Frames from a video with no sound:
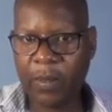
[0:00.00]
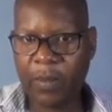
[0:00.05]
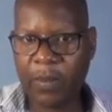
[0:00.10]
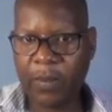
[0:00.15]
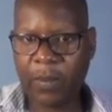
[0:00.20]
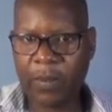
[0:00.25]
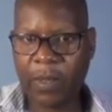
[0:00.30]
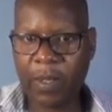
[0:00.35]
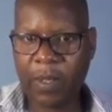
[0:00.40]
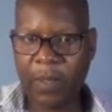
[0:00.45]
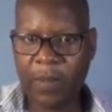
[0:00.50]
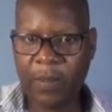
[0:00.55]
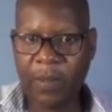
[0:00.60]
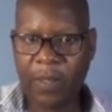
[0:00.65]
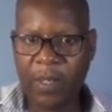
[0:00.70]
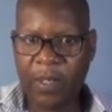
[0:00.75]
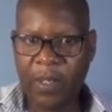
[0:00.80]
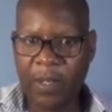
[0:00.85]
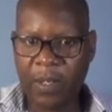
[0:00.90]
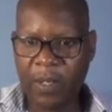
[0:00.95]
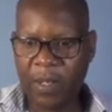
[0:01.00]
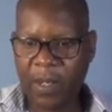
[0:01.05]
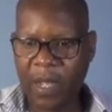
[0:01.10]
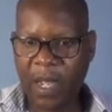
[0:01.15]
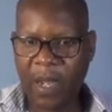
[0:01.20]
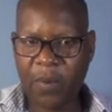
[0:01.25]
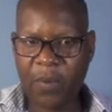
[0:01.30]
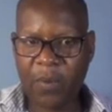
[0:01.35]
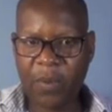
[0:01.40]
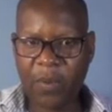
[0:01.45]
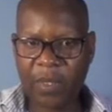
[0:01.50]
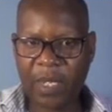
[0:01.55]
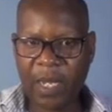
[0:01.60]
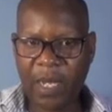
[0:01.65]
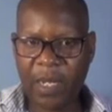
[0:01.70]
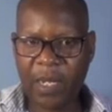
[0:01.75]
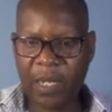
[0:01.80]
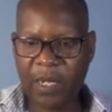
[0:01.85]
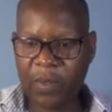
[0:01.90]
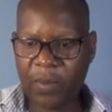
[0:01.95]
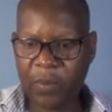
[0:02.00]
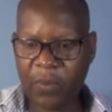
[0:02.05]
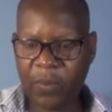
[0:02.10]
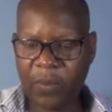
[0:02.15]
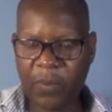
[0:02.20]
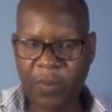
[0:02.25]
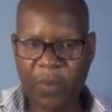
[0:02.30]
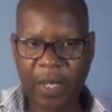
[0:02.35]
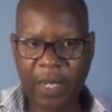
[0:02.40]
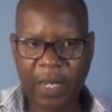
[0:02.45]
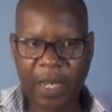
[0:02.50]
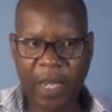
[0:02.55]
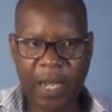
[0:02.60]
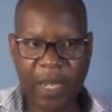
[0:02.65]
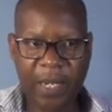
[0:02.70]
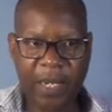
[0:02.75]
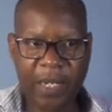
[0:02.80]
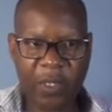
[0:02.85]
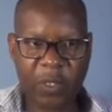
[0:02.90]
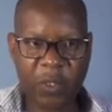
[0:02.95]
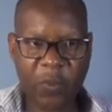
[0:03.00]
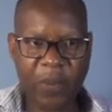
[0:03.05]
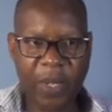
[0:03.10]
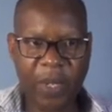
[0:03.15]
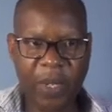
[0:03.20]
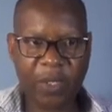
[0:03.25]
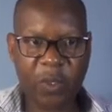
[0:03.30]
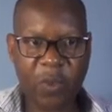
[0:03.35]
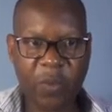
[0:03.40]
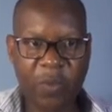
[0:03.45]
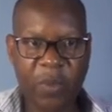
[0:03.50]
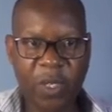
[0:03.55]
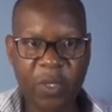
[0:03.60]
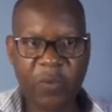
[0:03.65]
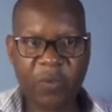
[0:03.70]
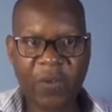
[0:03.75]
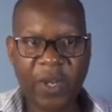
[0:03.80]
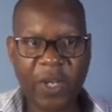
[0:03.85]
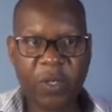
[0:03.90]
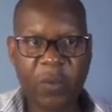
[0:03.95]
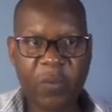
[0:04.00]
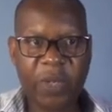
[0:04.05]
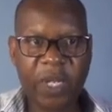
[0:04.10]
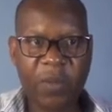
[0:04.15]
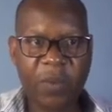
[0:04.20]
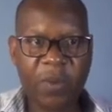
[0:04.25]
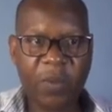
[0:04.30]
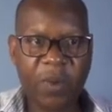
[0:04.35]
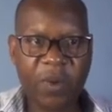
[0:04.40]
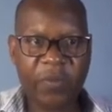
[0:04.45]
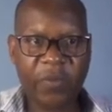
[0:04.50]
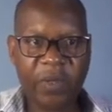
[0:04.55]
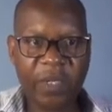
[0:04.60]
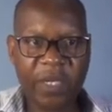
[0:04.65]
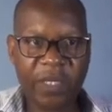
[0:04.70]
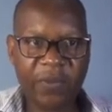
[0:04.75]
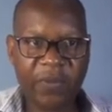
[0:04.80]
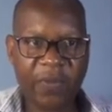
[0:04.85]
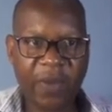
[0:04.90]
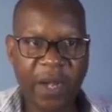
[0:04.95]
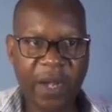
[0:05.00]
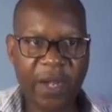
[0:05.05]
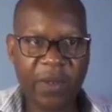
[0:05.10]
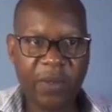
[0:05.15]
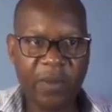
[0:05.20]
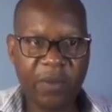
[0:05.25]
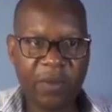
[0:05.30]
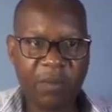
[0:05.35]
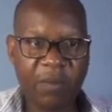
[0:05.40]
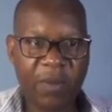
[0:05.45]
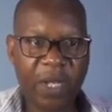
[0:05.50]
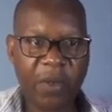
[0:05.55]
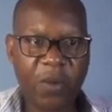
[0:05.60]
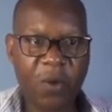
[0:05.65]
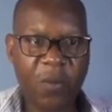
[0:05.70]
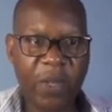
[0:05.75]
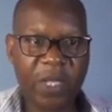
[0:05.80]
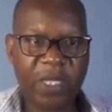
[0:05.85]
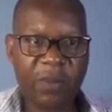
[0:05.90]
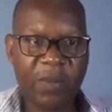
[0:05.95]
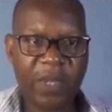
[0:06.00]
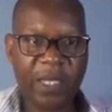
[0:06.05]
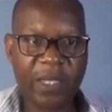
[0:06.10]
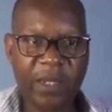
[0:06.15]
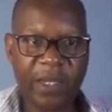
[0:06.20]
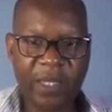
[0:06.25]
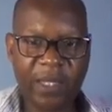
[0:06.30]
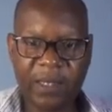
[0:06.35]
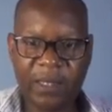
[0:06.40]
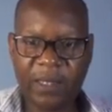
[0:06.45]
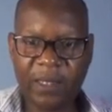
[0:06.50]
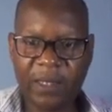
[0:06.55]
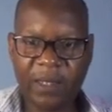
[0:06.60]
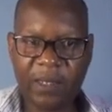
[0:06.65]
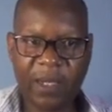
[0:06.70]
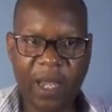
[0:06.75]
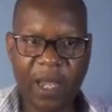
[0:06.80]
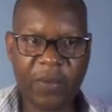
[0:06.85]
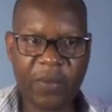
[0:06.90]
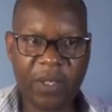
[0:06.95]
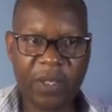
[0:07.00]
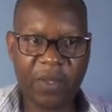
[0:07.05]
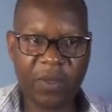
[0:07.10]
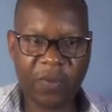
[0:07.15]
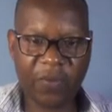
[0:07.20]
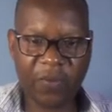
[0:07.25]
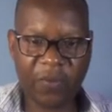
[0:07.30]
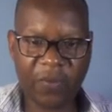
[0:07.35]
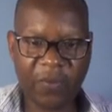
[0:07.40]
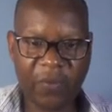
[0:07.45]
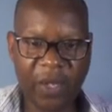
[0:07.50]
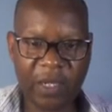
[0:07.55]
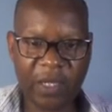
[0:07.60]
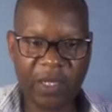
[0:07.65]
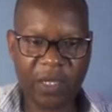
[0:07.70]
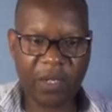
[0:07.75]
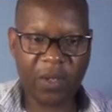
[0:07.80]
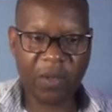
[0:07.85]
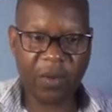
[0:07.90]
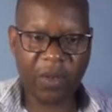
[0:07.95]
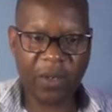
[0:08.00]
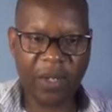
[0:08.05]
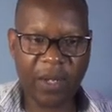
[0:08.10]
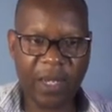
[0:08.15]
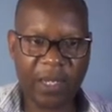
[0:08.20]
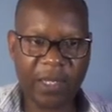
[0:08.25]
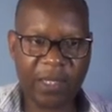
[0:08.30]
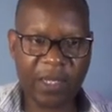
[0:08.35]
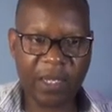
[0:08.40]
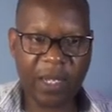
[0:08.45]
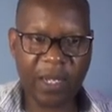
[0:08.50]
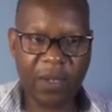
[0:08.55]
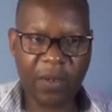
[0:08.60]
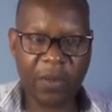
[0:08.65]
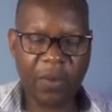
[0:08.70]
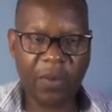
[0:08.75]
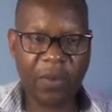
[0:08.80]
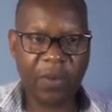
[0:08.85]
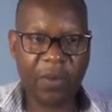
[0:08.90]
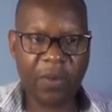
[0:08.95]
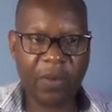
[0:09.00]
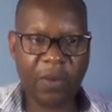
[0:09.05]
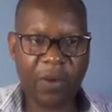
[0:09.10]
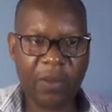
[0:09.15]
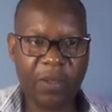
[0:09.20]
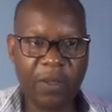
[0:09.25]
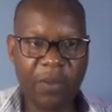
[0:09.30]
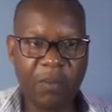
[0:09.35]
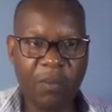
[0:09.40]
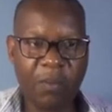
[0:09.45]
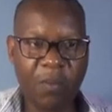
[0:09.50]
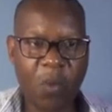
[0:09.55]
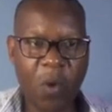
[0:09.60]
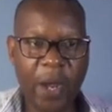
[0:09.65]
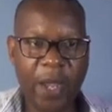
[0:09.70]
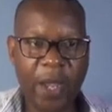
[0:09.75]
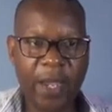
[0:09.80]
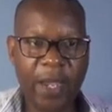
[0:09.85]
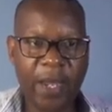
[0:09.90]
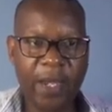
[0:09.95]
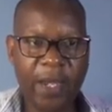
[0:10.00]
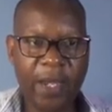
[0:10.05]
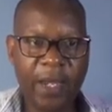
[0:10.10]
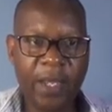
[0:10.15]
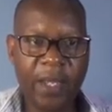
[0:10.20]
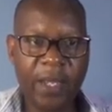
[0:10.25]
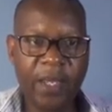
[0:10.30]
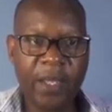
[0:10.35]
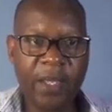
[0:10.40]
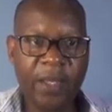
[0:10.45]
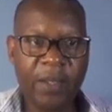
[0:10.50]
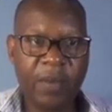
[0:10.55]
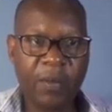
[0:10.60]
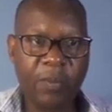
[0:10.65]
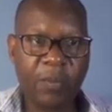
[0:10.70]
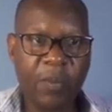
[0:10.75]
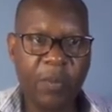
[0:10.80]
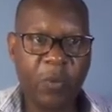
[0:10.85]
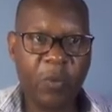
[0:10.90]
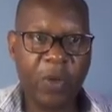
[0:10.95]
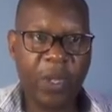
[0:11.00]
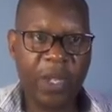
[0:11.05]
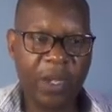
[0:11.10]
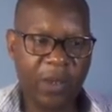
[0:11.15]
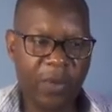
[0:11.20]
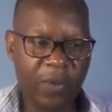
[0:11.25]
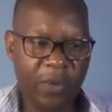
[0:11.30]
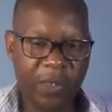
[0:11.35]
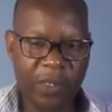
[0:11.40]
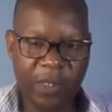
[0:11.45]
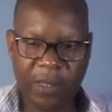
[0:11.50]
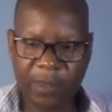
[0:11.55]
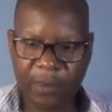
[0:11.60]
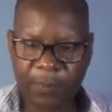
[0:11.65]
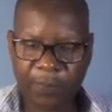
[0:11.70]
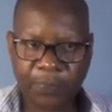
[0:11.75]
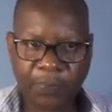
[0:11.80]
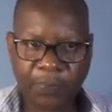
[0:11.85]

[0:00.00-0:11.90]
Okay, now what I need to do again is to find the minimum of this value, normalized matrix. Now it is the function in Excel called moyenne. When you use